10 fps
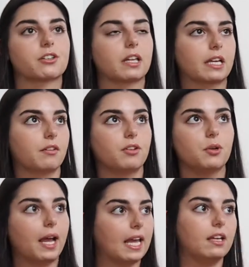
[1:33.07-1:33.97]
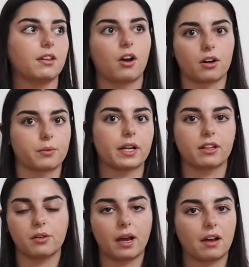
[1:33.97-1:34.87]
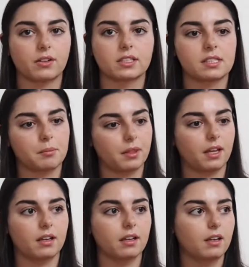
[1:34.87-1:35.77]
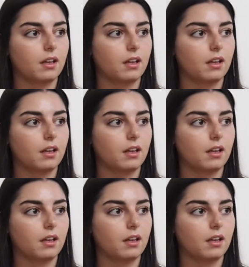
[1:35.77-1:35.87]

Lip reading: Like, if you hate the hardware that you have on something,